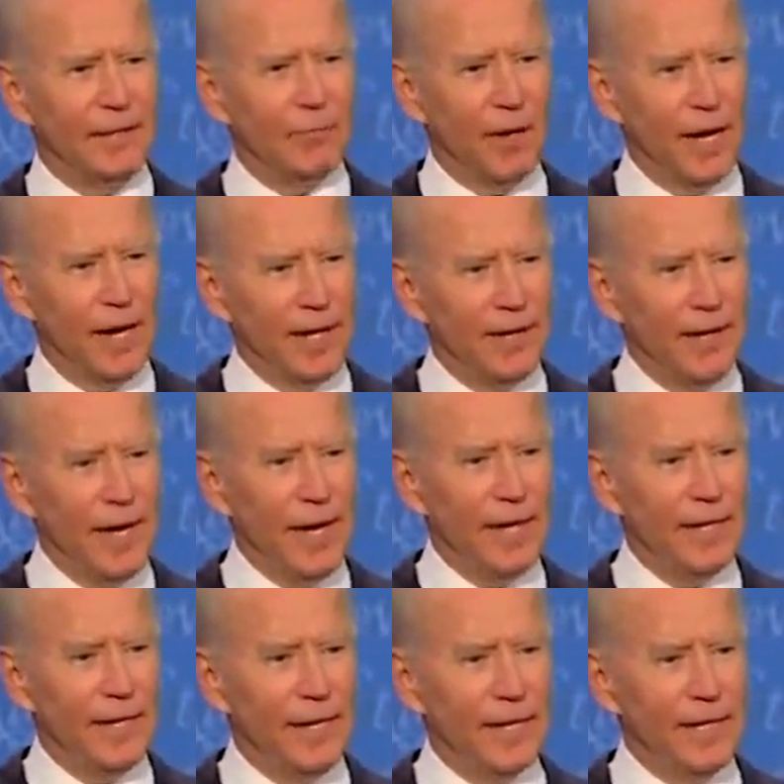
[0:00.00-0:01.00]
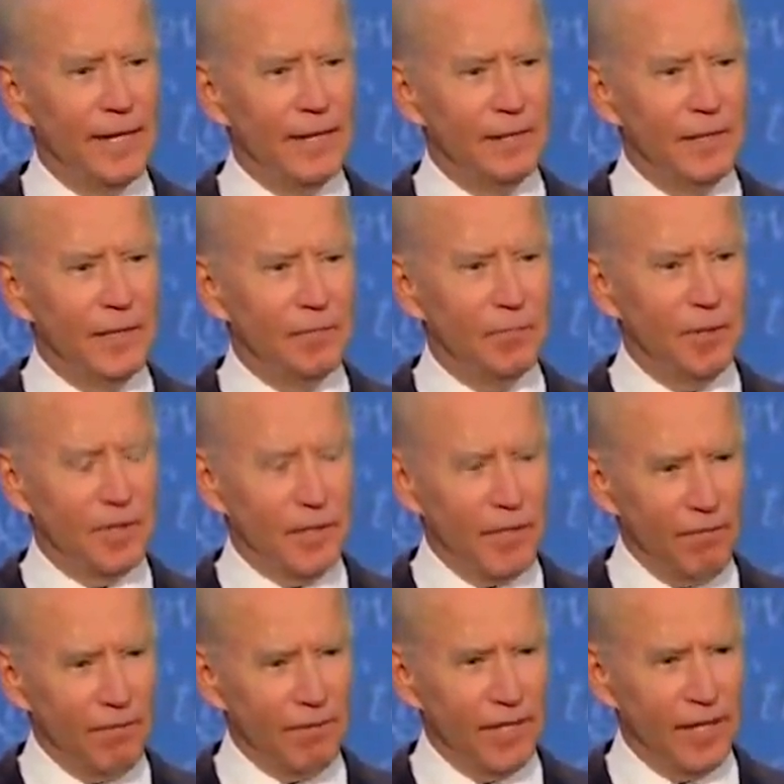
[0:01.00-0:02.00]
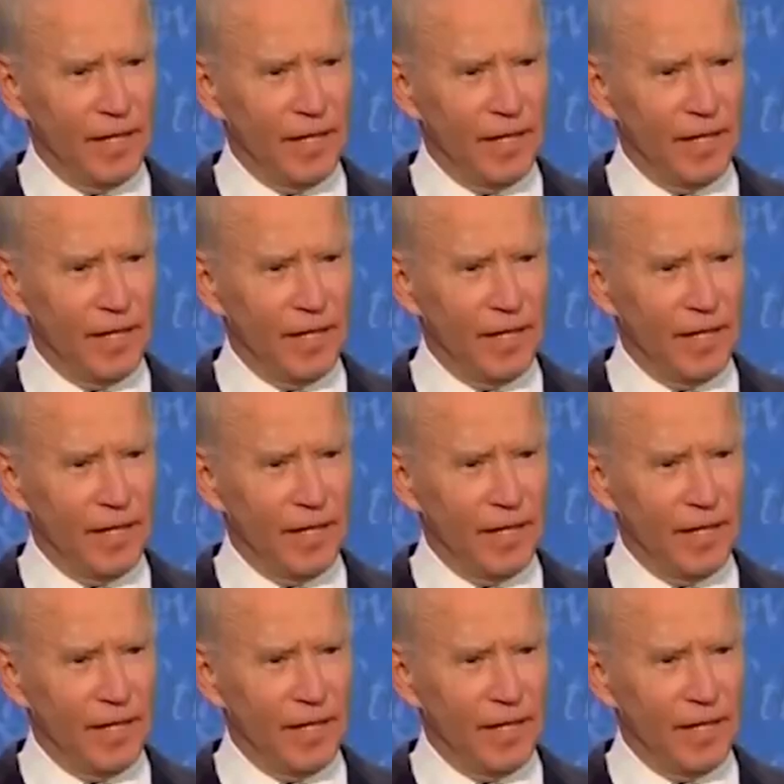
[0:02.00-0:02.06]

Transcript: maybe shock and awe people.